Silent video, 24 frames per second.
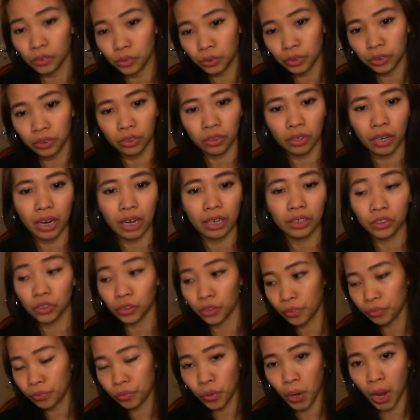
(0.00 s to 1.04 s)
your hand, or
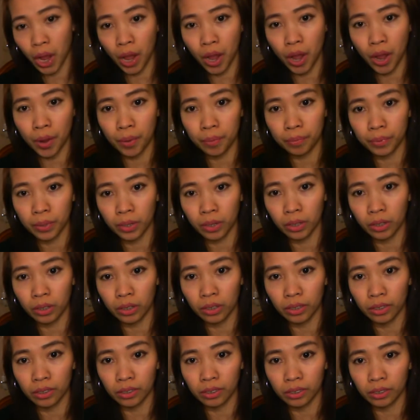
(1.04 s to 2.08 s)
if you have
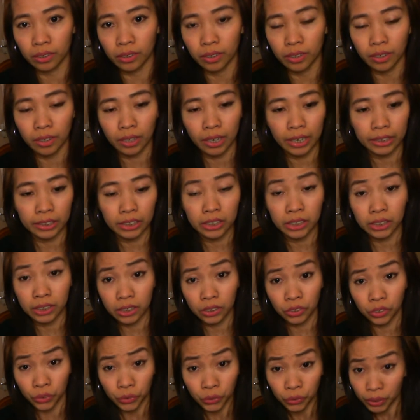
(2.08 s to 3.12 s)
a cutting
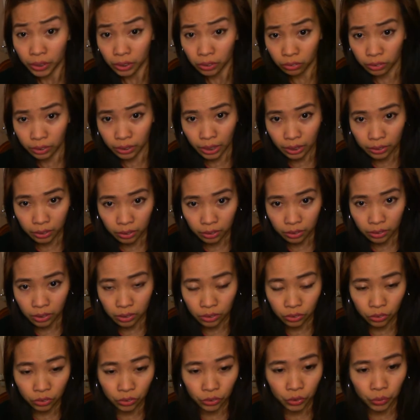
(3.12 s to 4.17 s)
scissor, you can use cutting
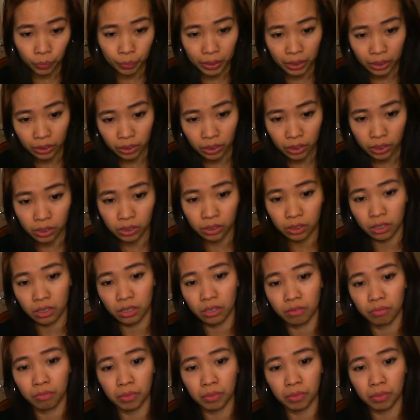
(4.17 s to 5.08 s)
scissor to make it easy.